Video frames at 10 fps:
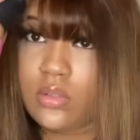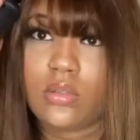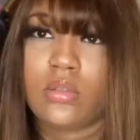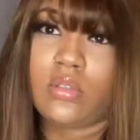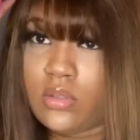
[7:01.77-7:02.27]

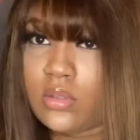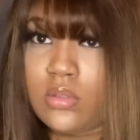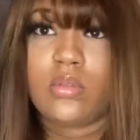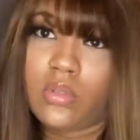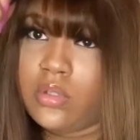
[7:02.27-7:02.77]
I
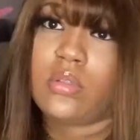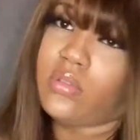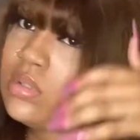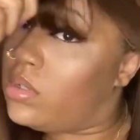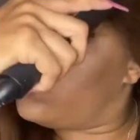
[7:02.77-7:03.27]
just like
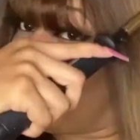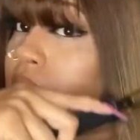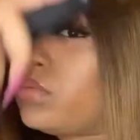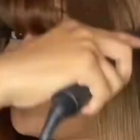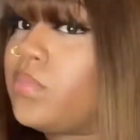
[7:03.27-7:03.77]
after a
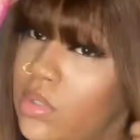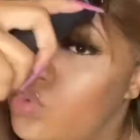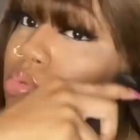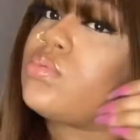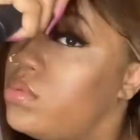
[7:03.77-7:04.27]
while it was
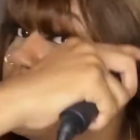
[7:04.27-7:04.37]
like,